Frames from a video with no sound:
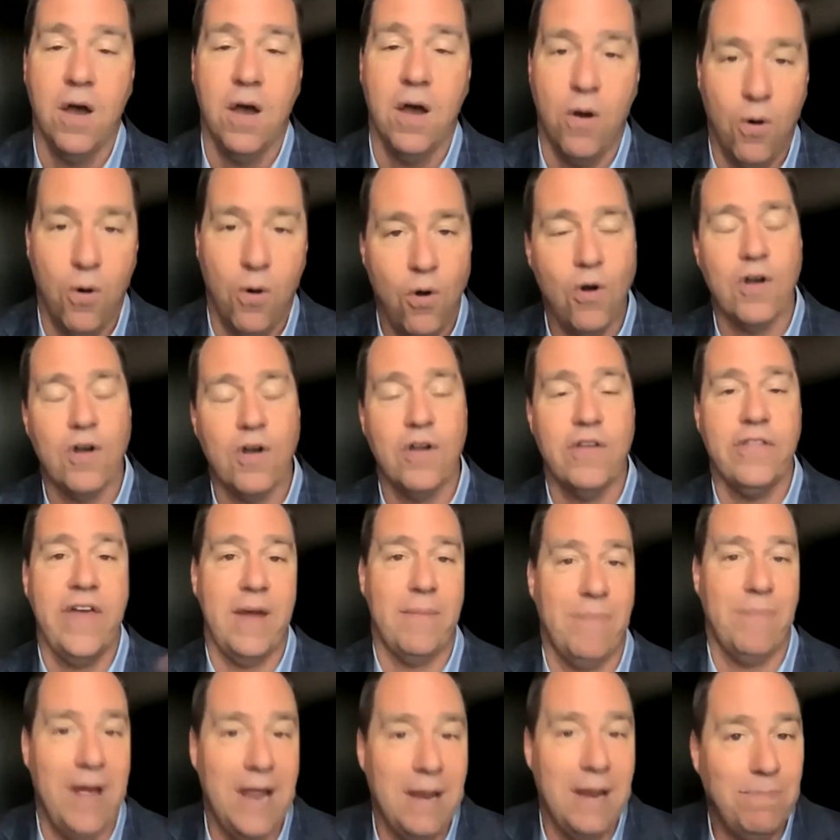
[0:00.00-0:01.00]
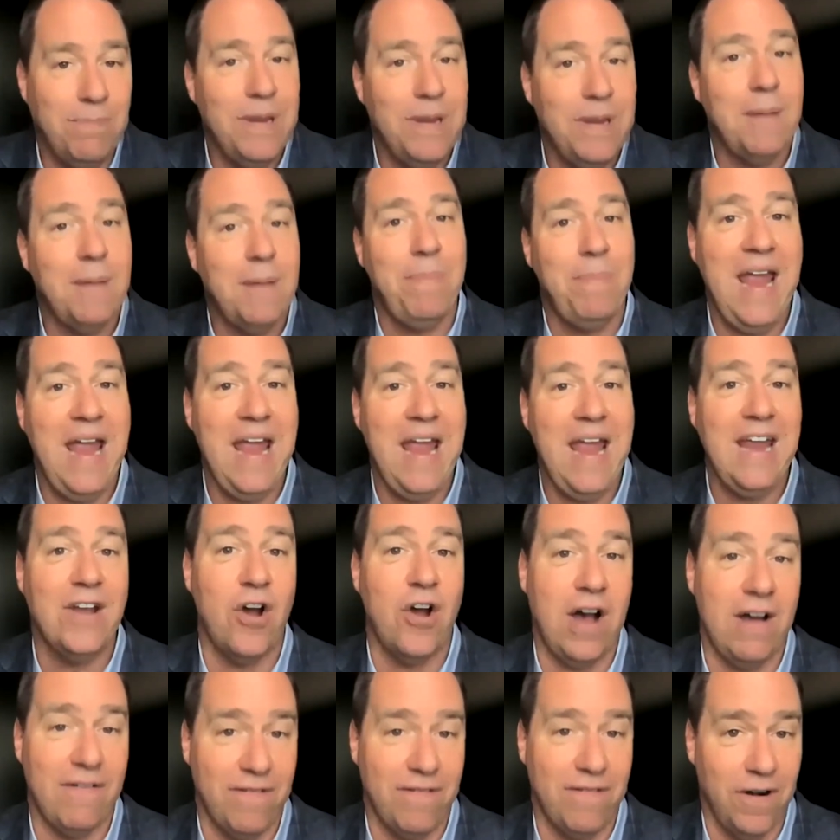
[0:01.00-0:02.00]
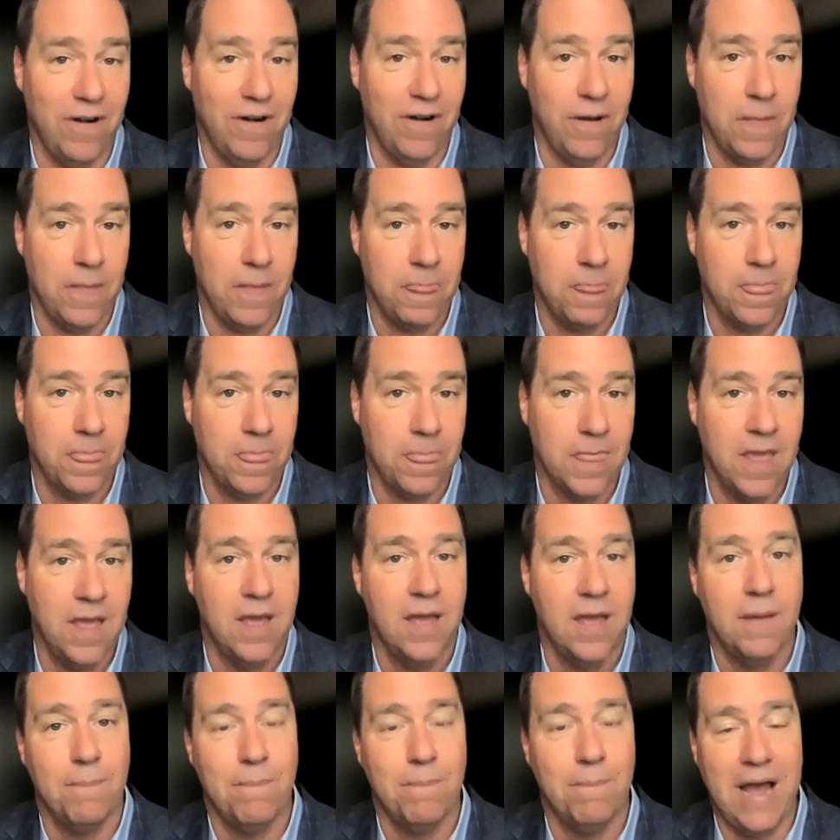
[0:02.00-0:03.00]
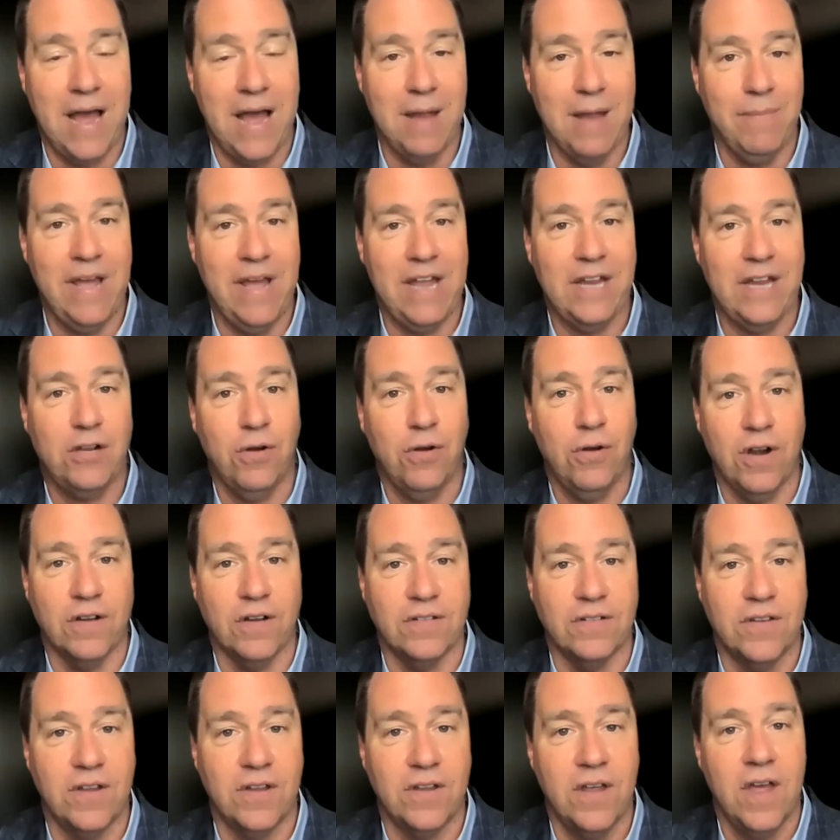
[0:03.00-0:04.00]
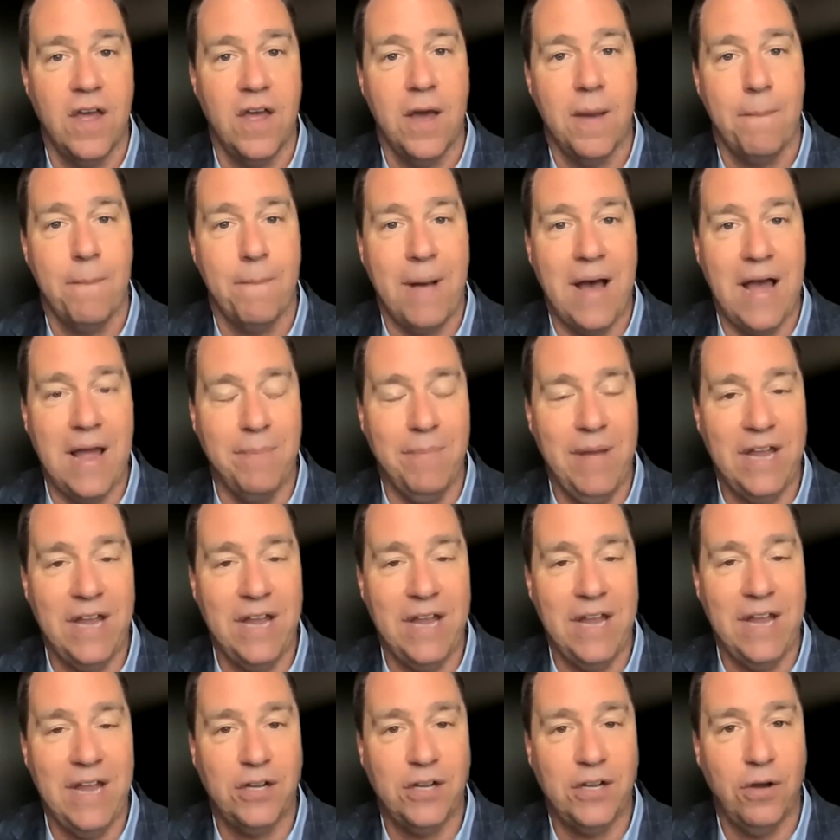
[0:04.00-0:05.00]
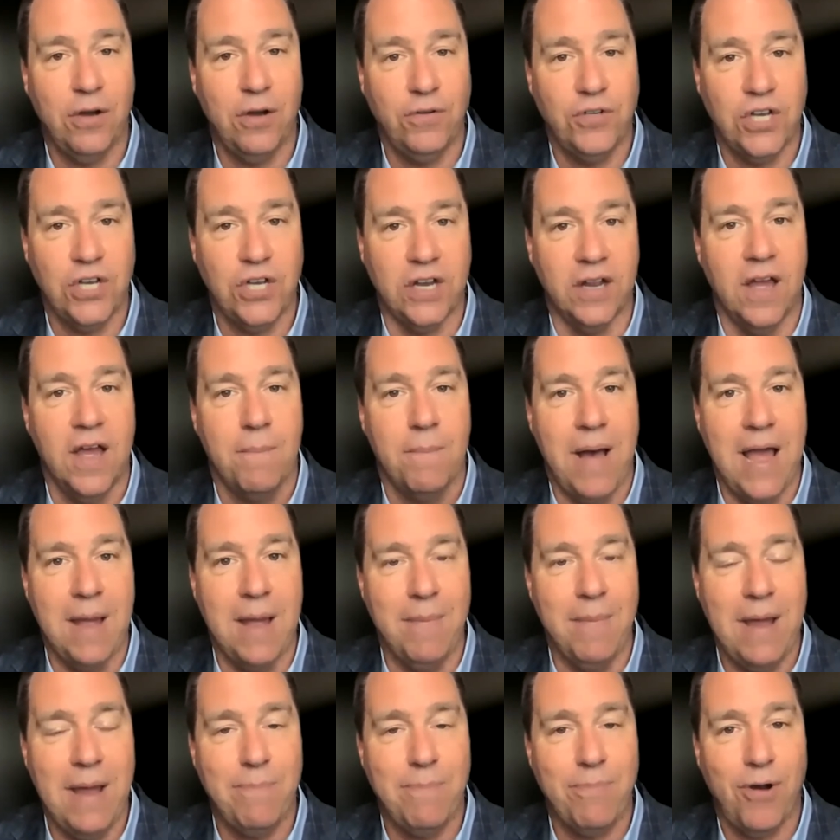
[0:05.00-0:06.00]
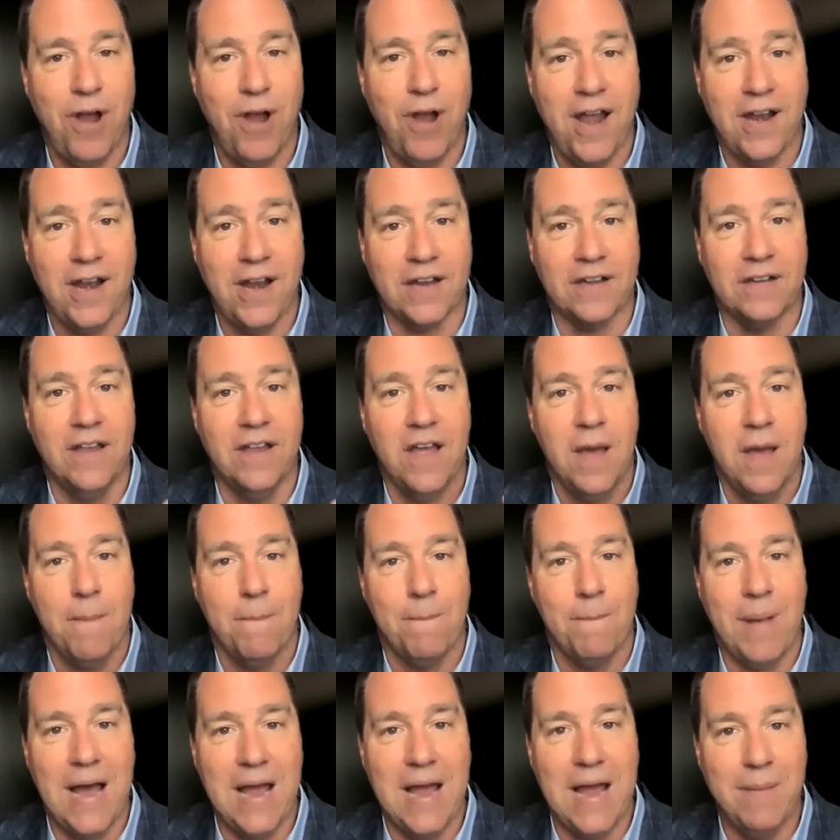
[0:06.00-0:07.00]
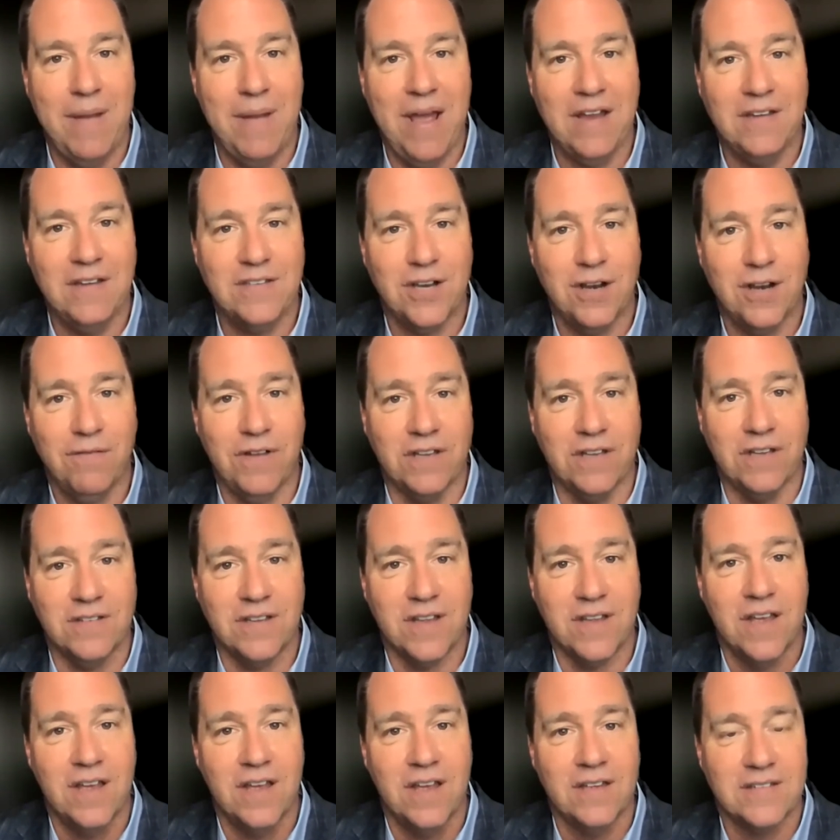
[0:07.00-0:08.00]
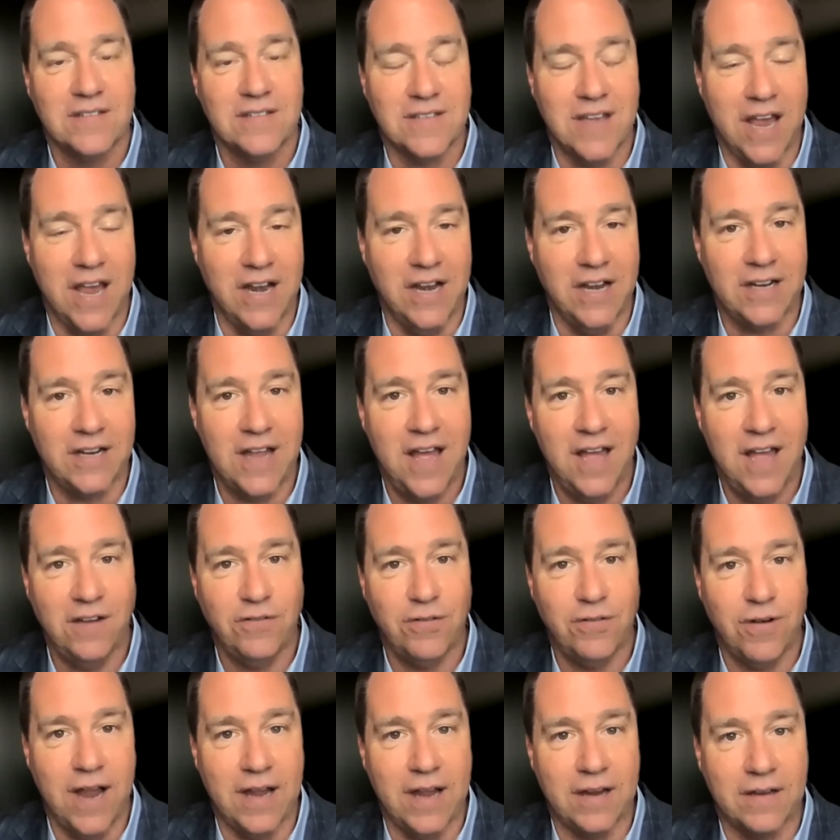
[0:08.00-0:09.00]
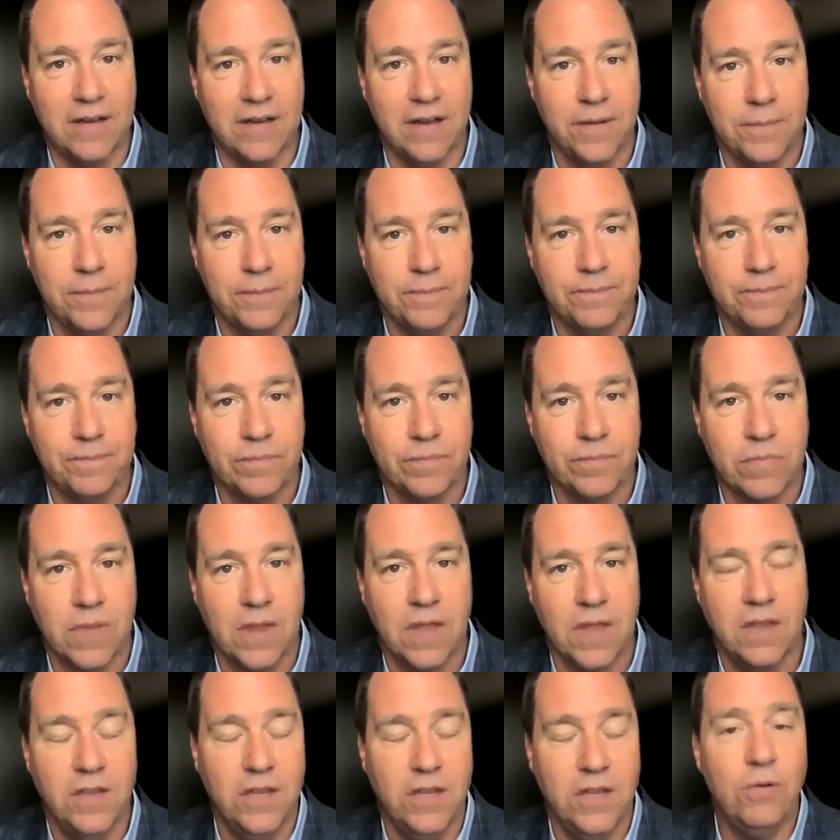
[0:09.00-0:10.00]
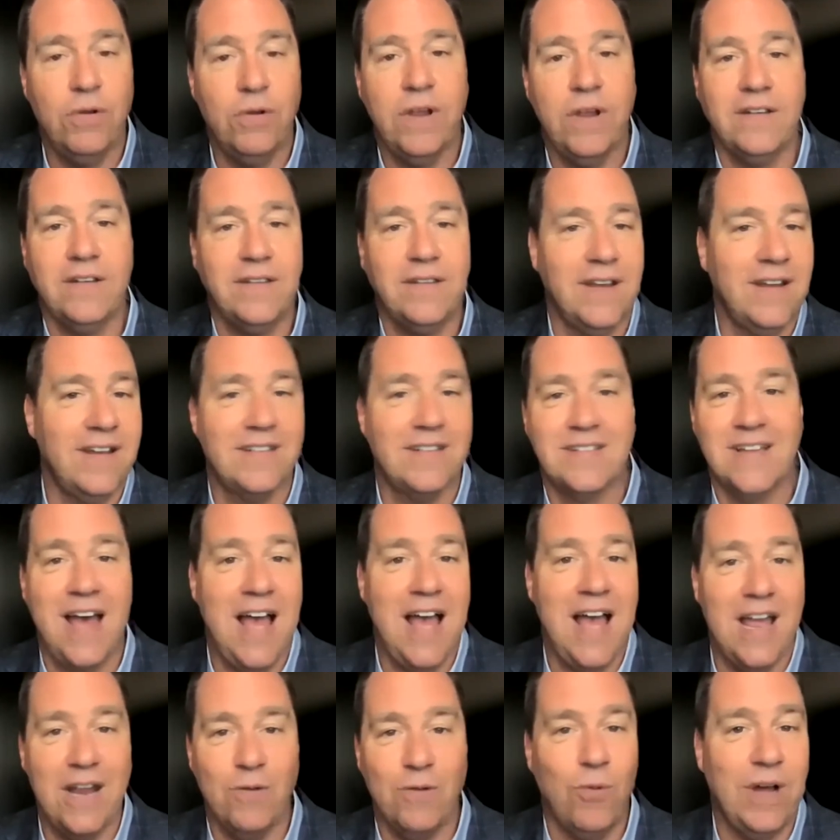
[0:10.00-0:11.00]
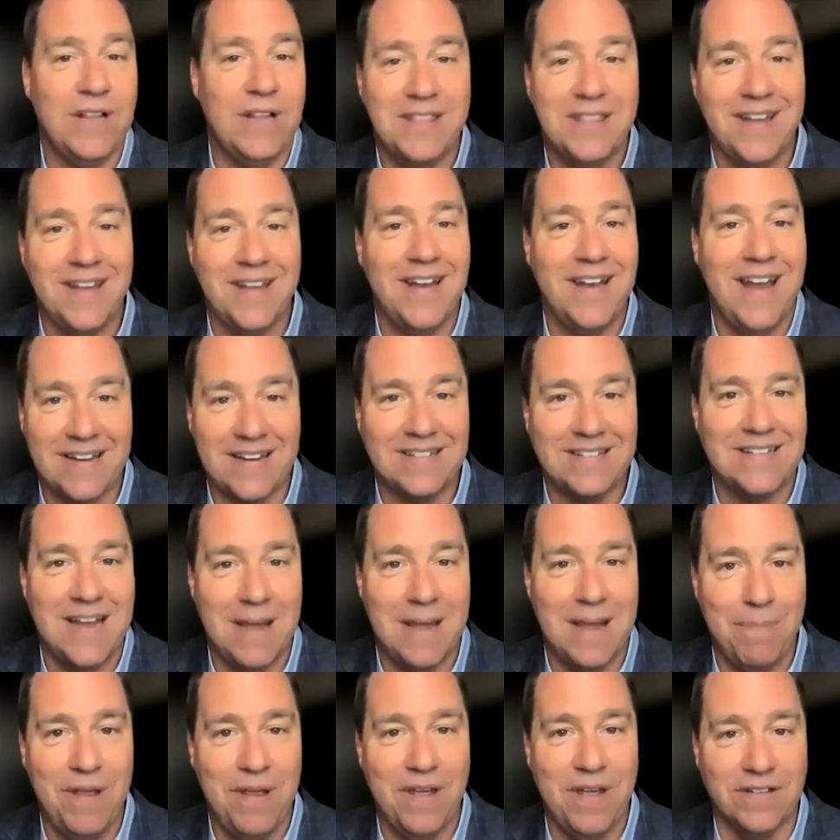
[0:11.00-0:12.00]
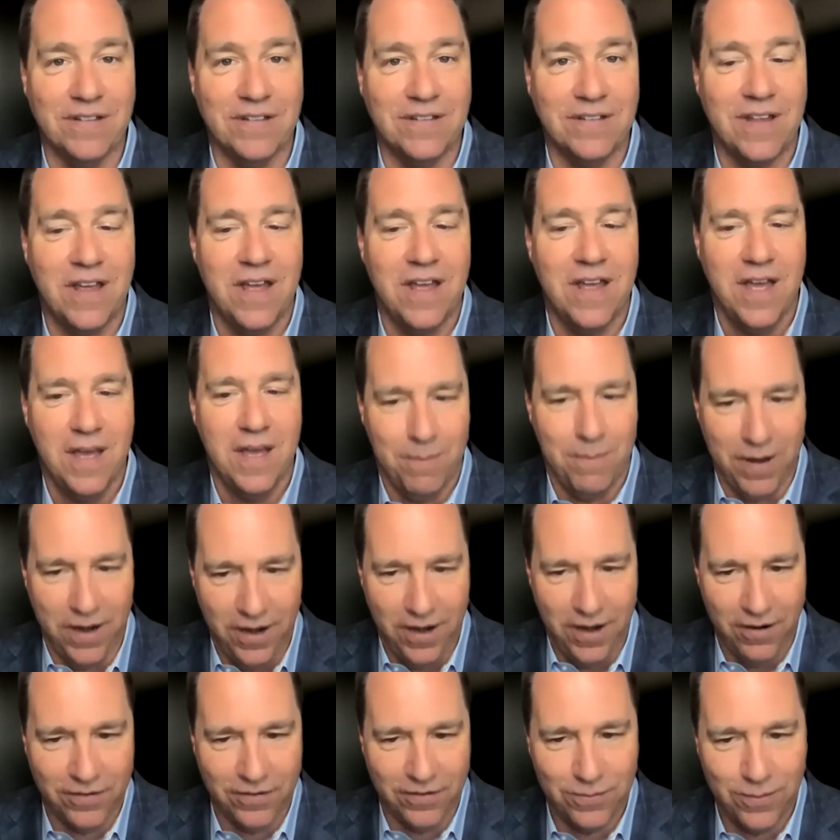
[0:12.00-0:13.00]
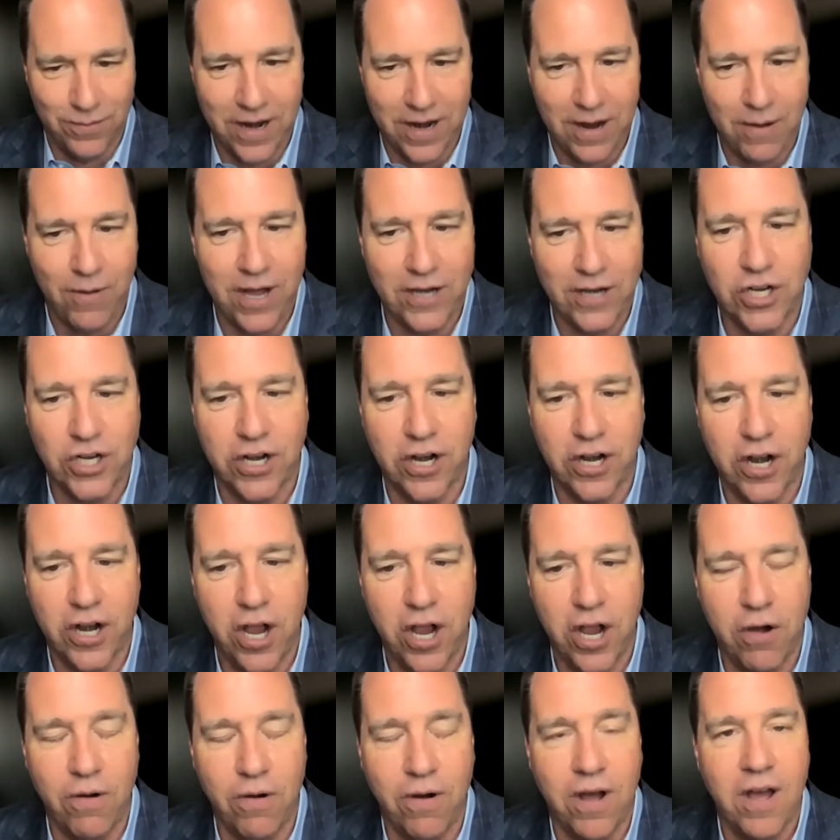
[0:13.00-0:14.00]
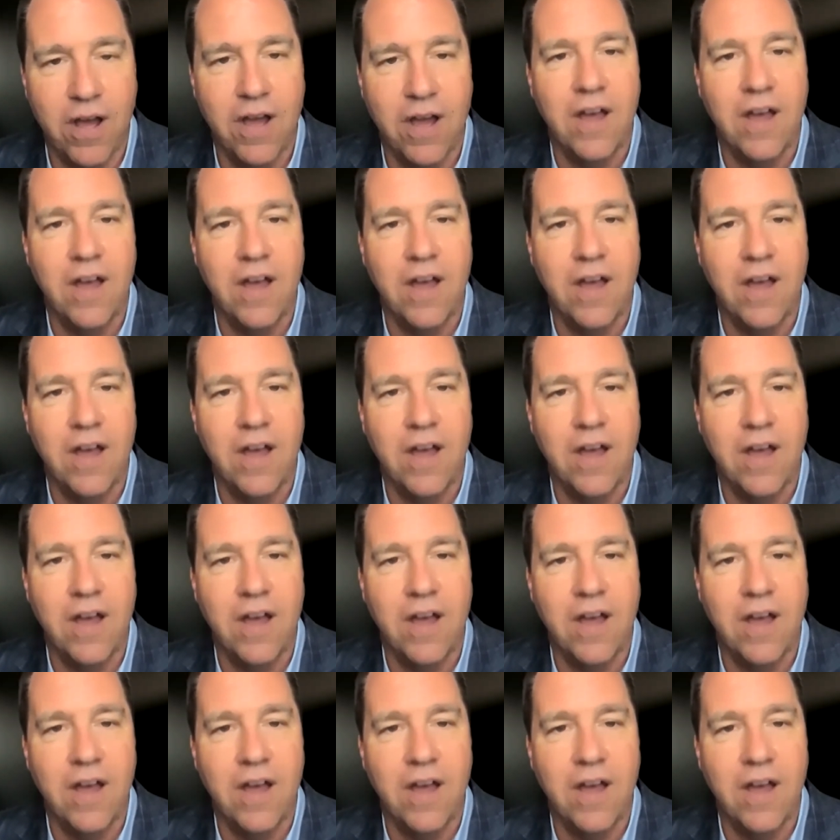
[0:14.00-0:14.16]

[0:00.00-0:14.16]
Or that might be a paid offer. Buy my course, buy my coaching, buy my product, buy my service, sign a contract. You get to decide what the next step is. But here's what I want you to know.